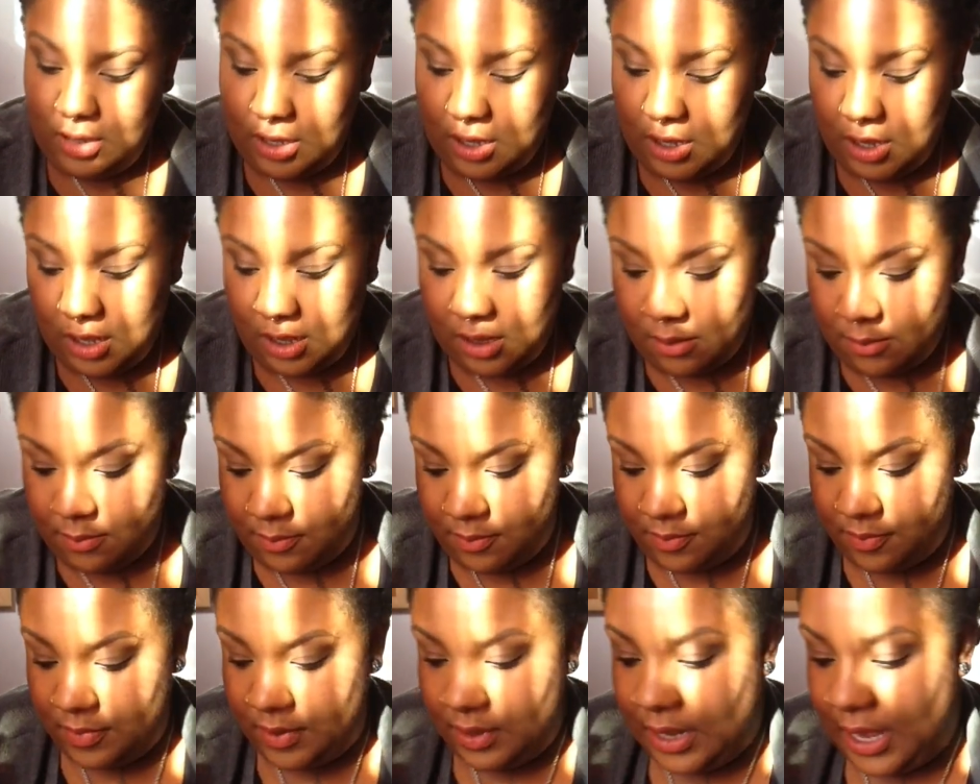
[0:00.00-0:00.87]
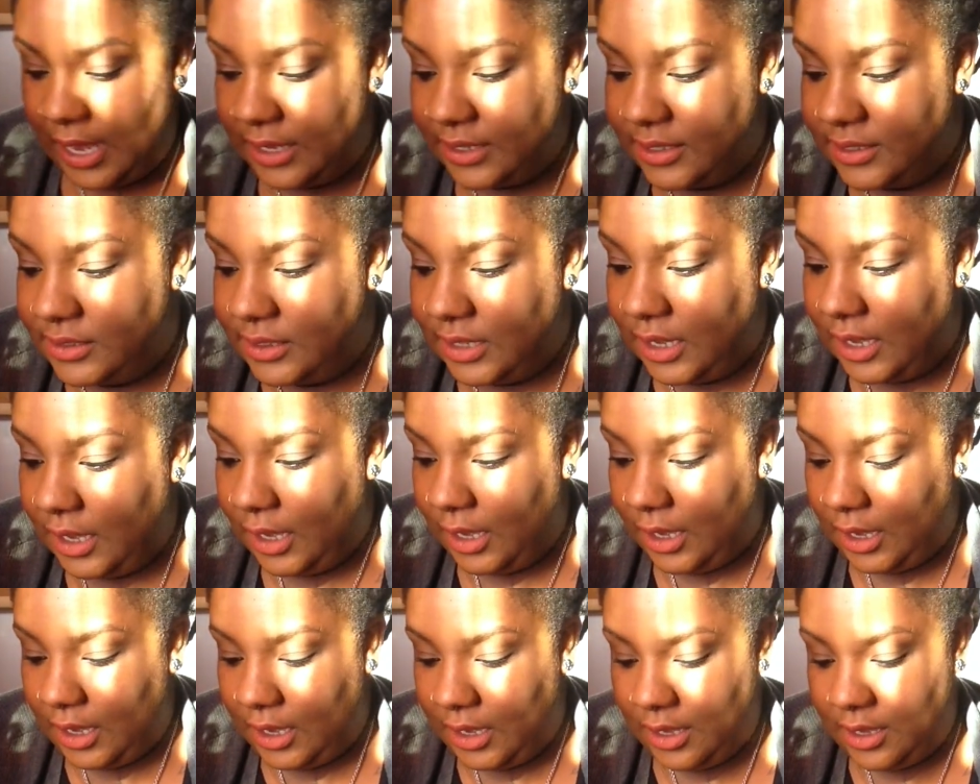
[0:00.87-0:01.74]
The next
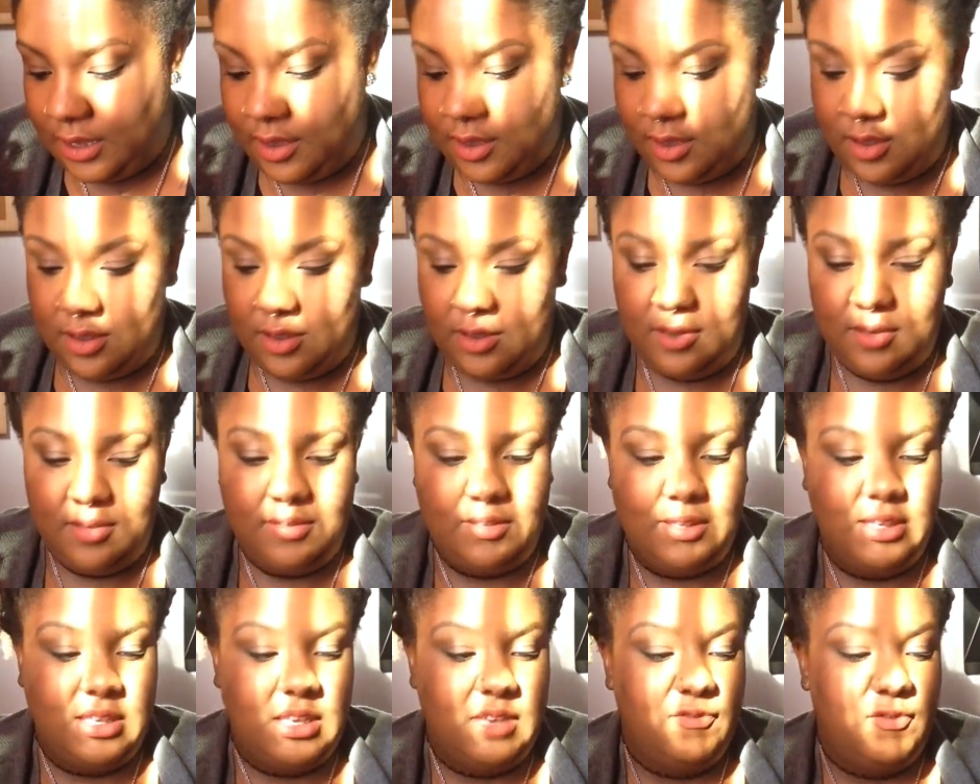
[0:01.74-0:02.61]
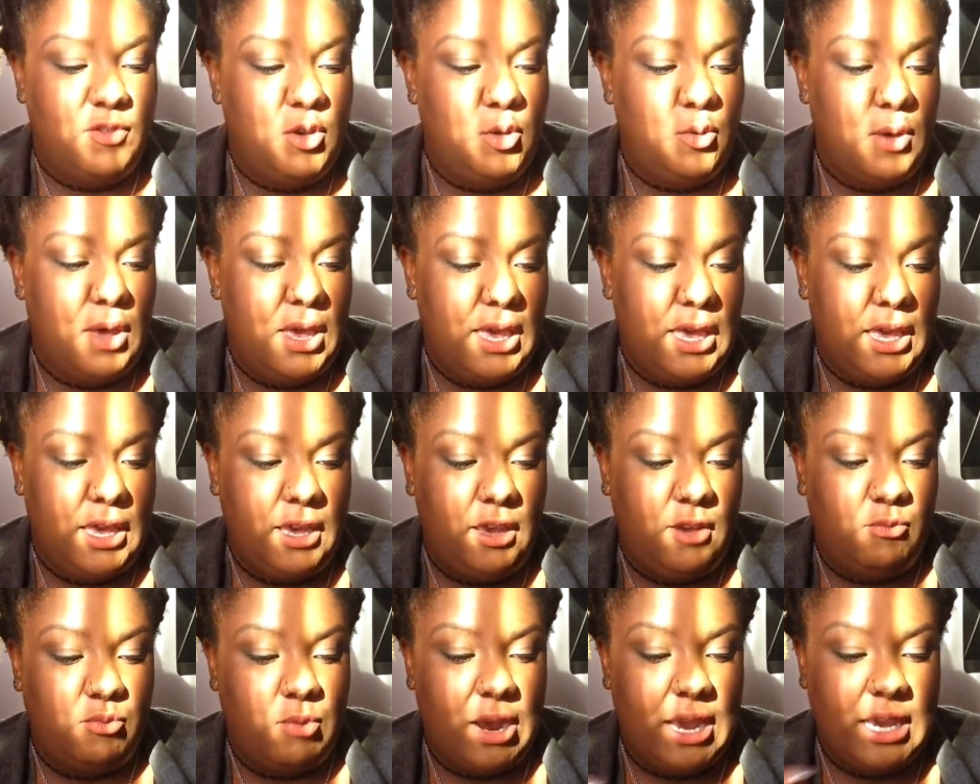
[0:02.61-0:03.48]
thing is they give you
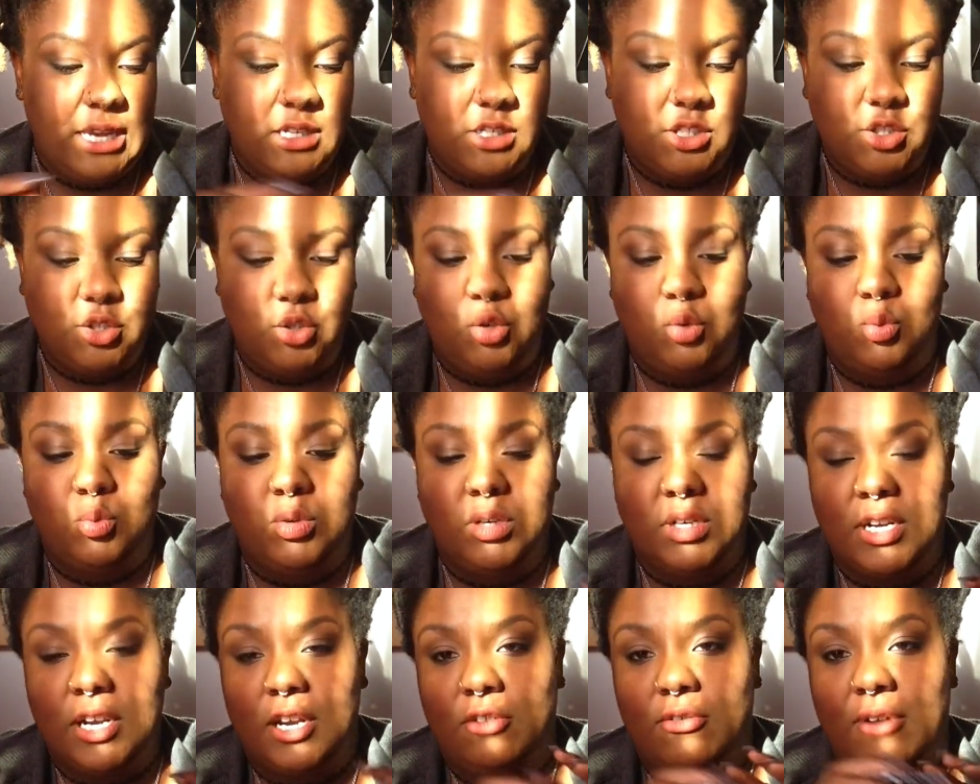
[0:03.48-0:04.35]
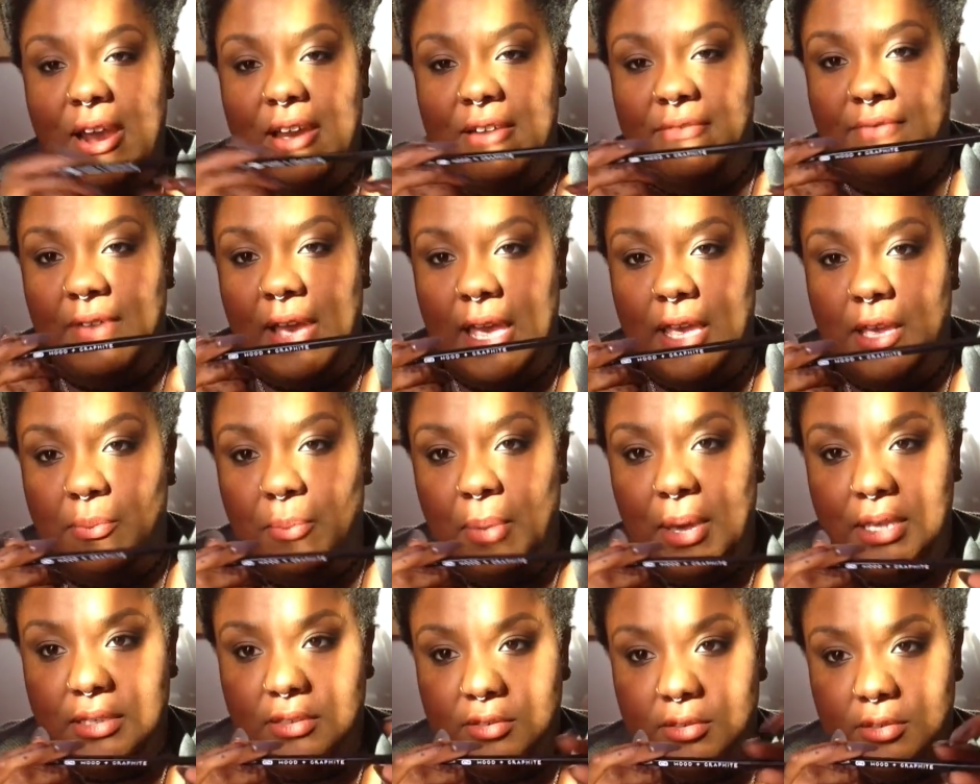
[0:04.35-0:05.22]
a Write to Wood and Graphite
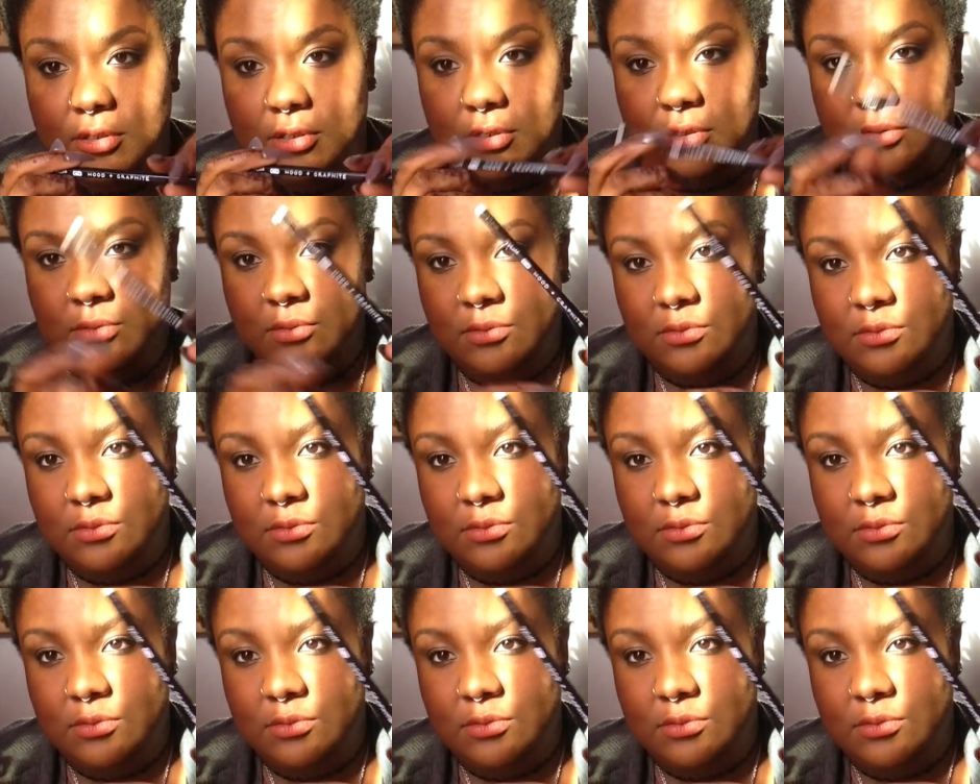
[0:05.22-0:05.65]
pencil.